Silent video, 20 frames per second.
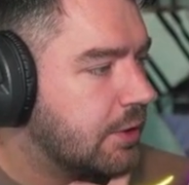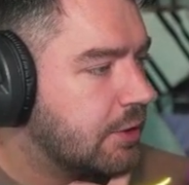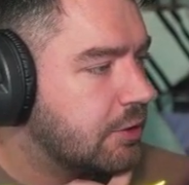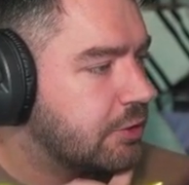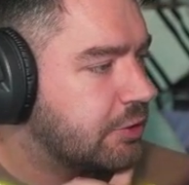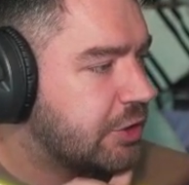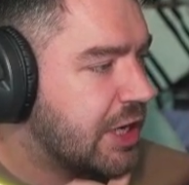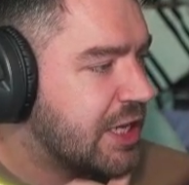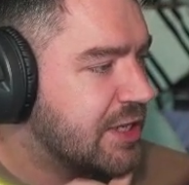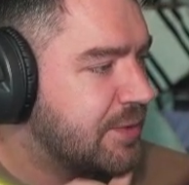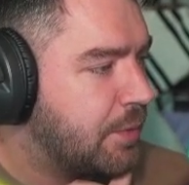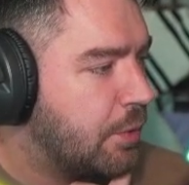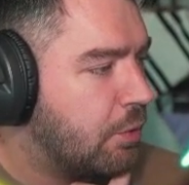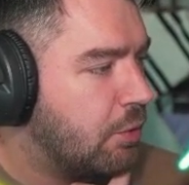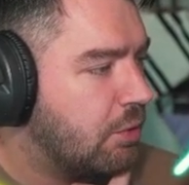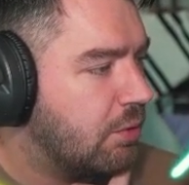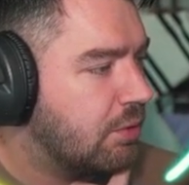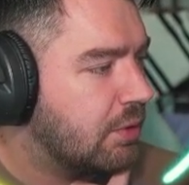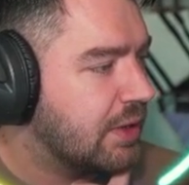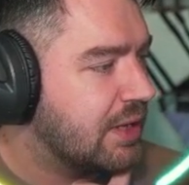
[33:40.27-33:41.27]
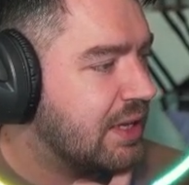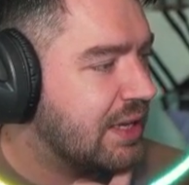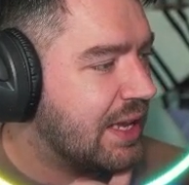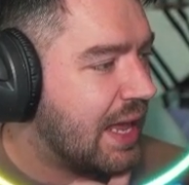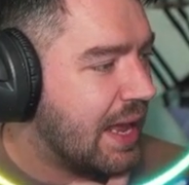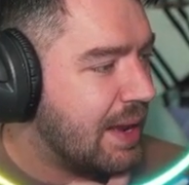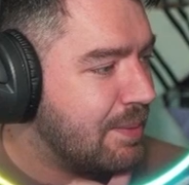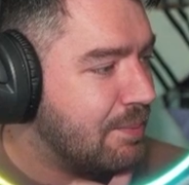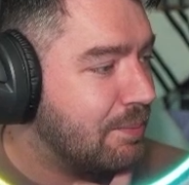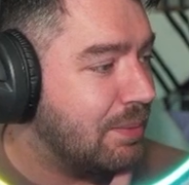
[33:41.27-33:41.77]
Transport
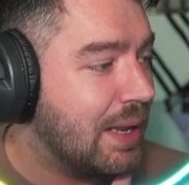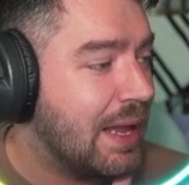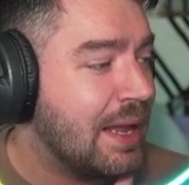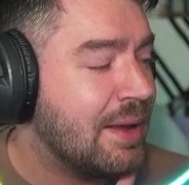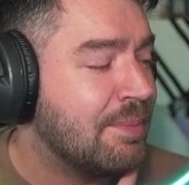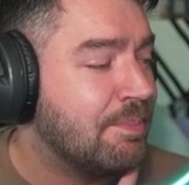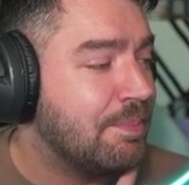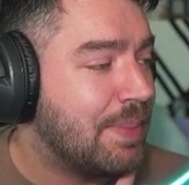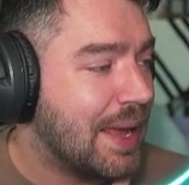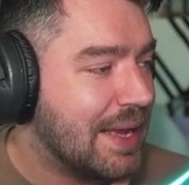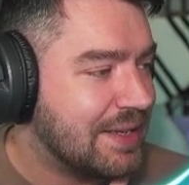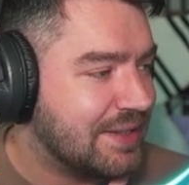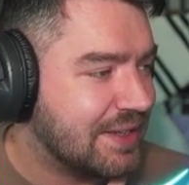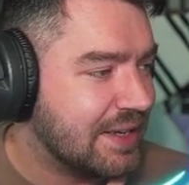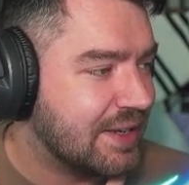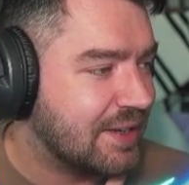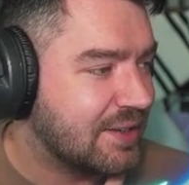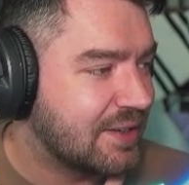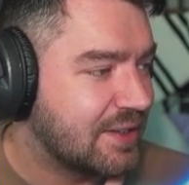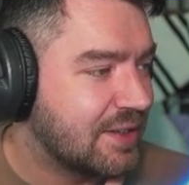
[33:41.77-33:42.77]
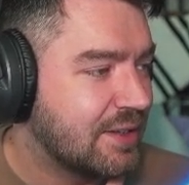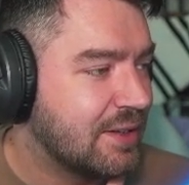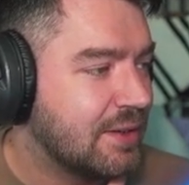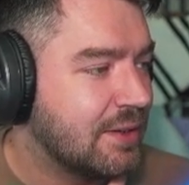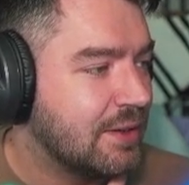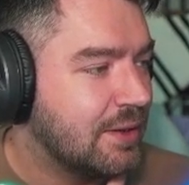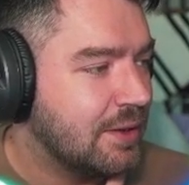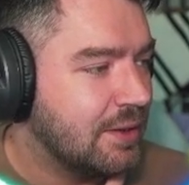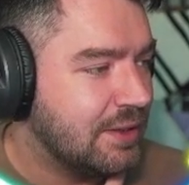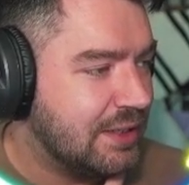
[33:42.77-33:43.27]
gameplay basics.
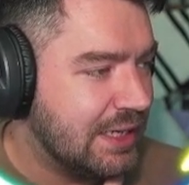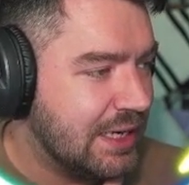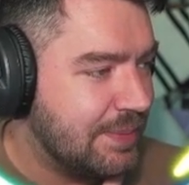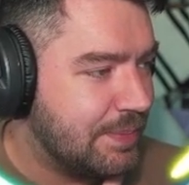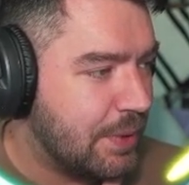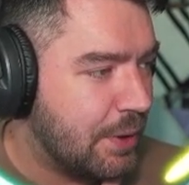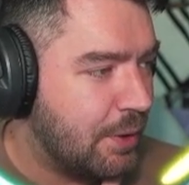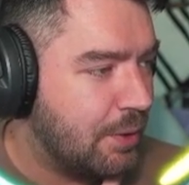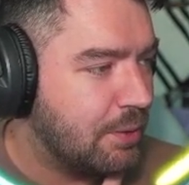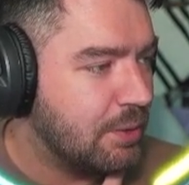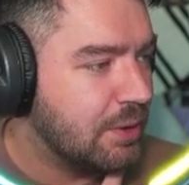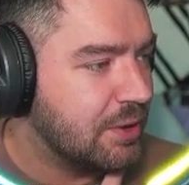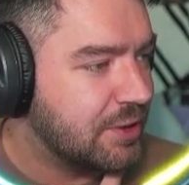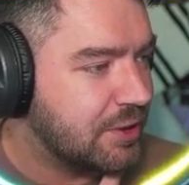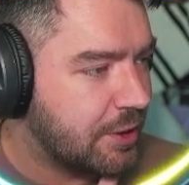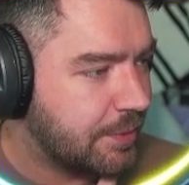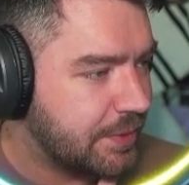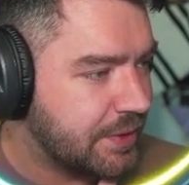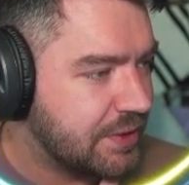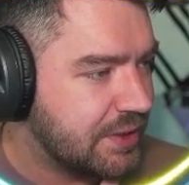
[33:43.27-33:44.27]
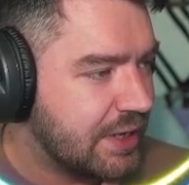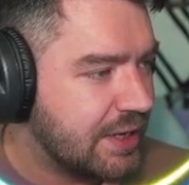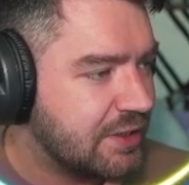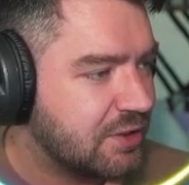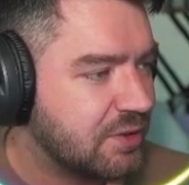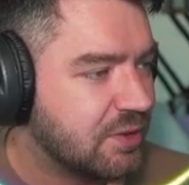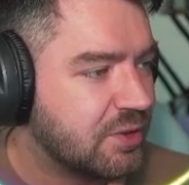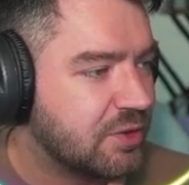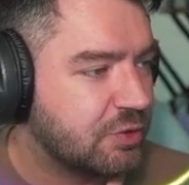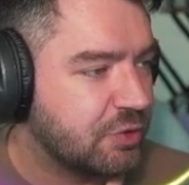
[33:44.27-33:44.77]
Depot, stops and
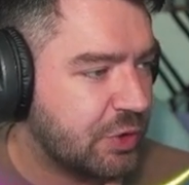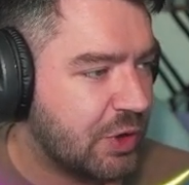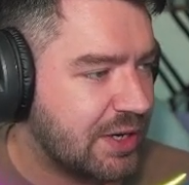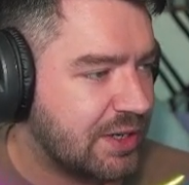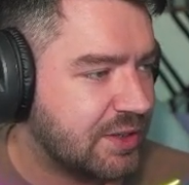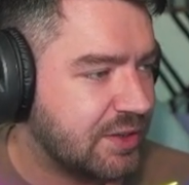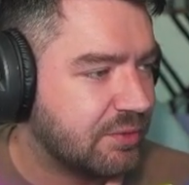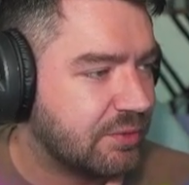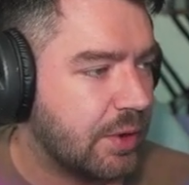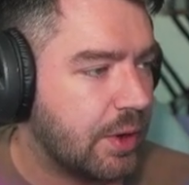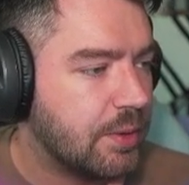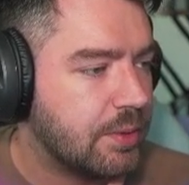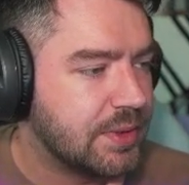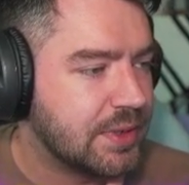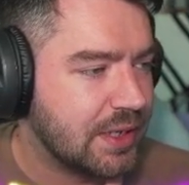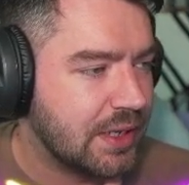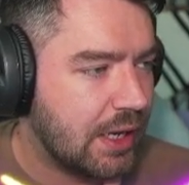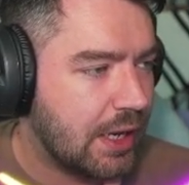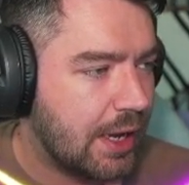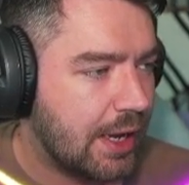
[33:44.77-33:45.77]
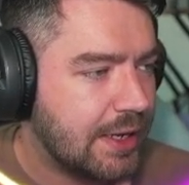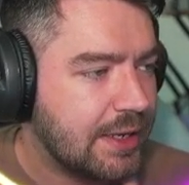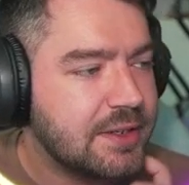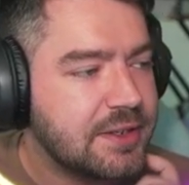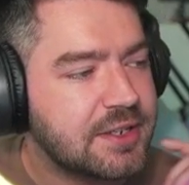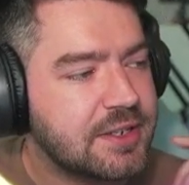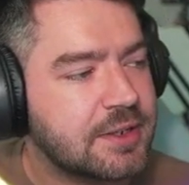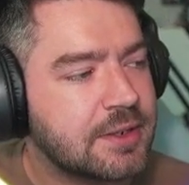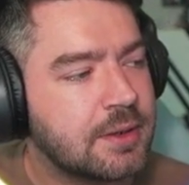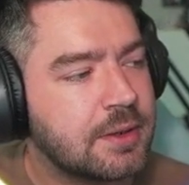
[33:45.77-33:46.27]
stations, tracks and roads,
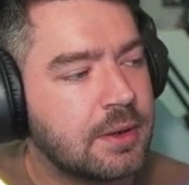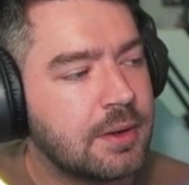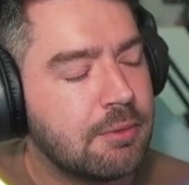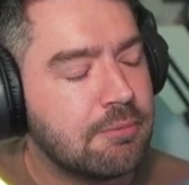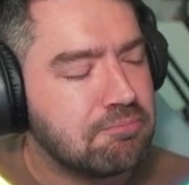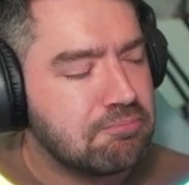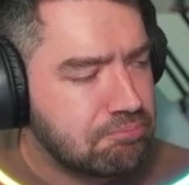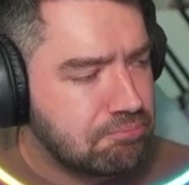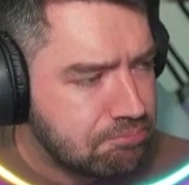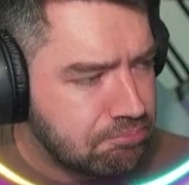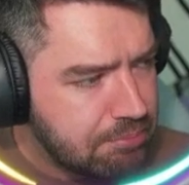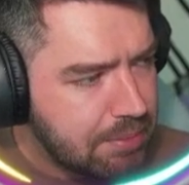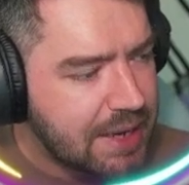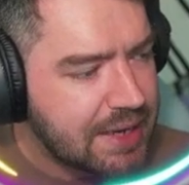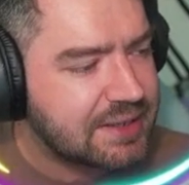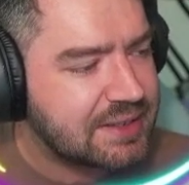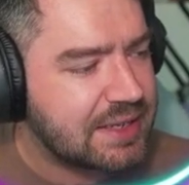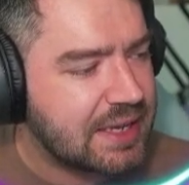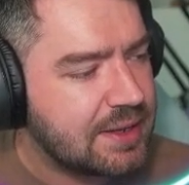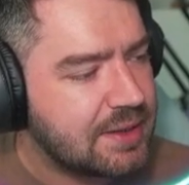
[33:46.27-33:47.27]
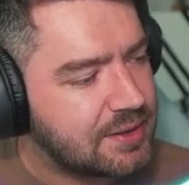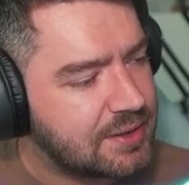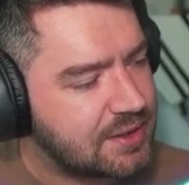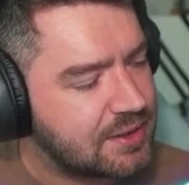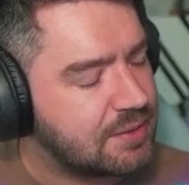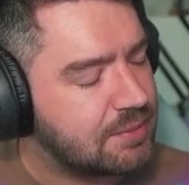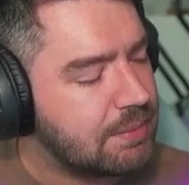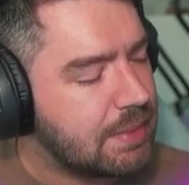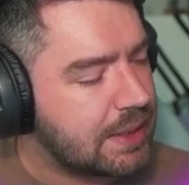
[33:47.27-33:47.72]
lines. Makes sense.